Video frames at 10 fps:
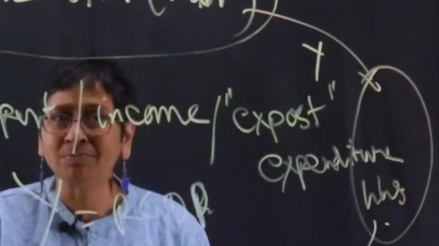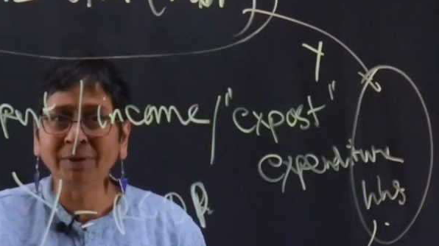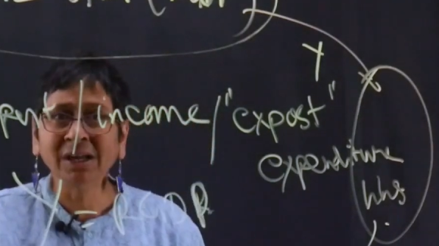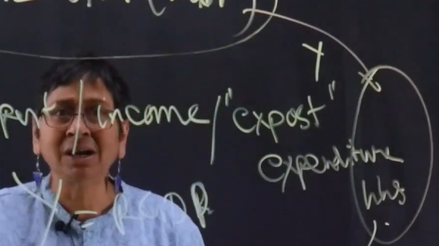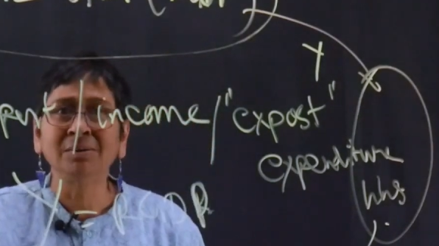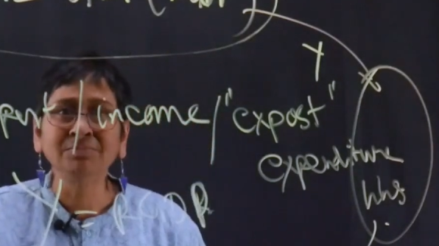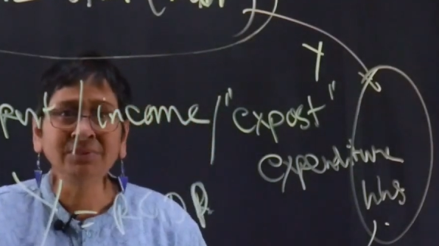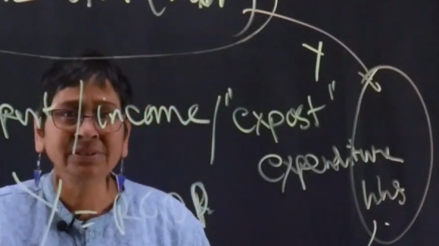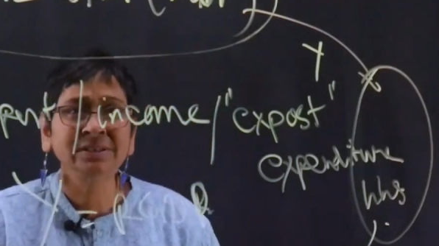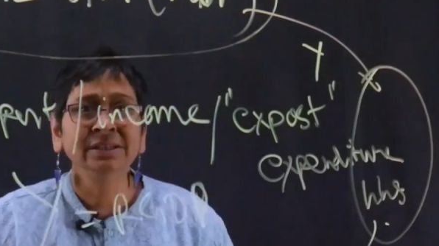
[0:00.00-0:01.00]

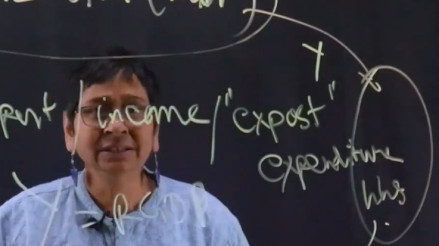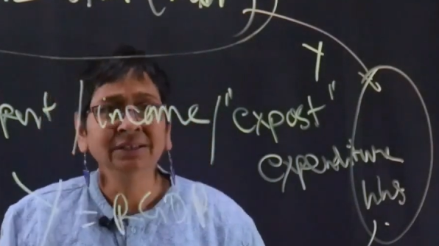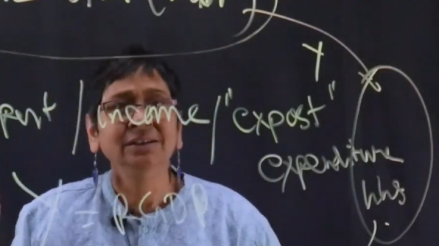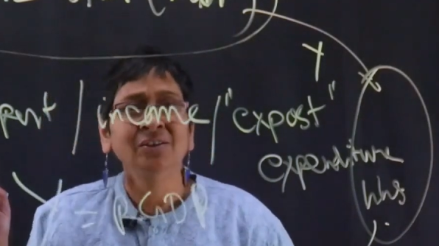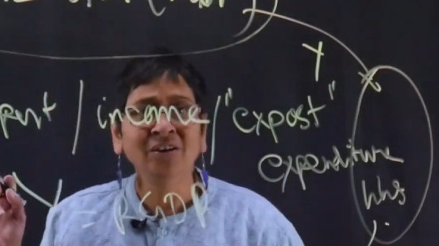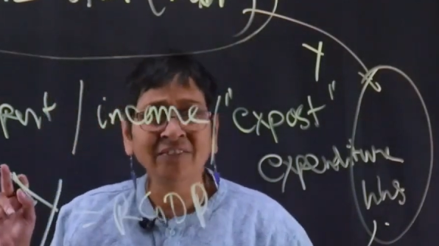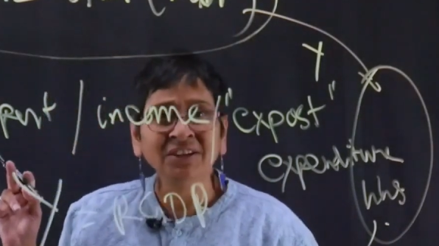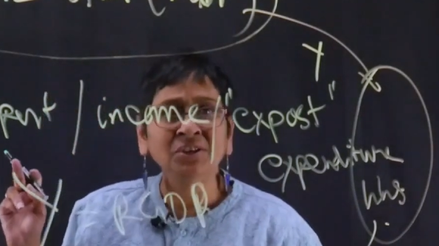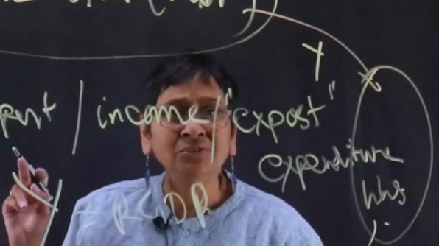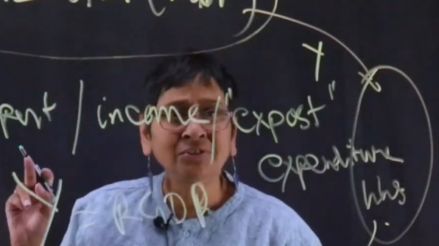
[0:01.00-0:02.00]
becomes
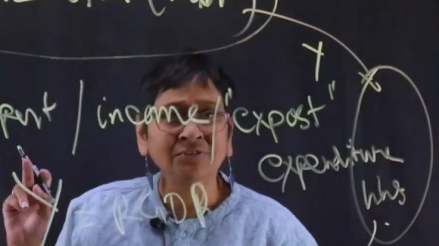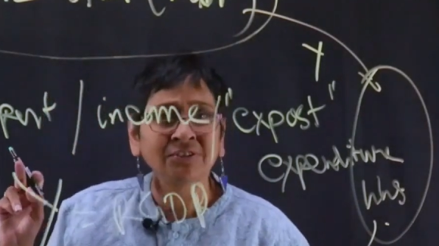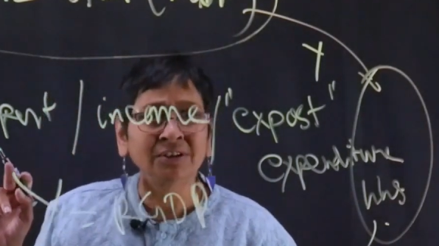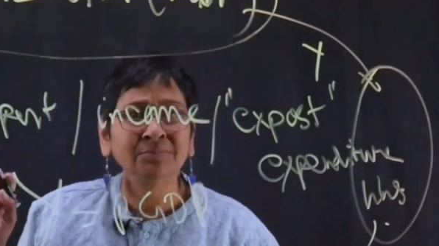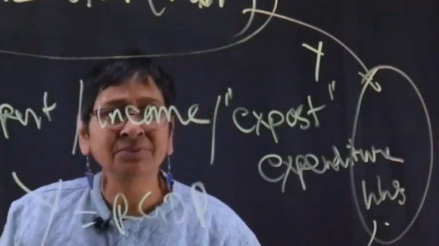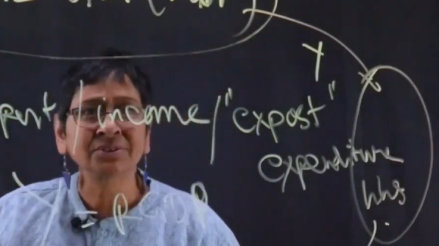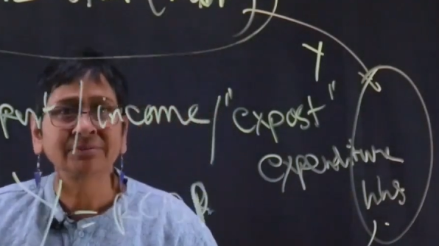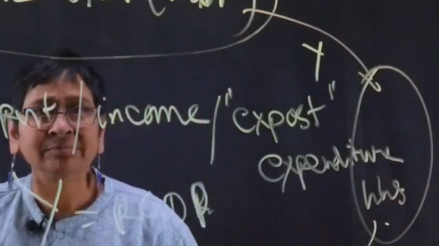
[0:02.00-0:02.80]
revenue for firms.